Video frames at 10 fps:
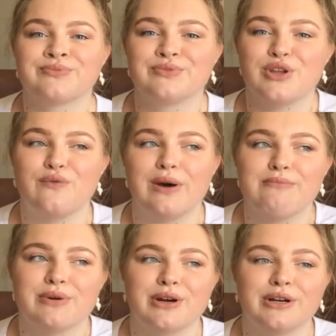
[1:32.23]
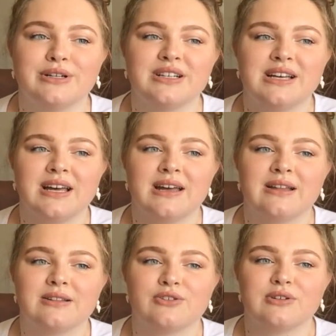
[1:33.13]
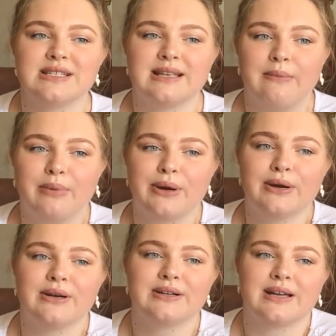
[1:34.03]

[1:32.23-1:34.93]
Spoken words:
November through December.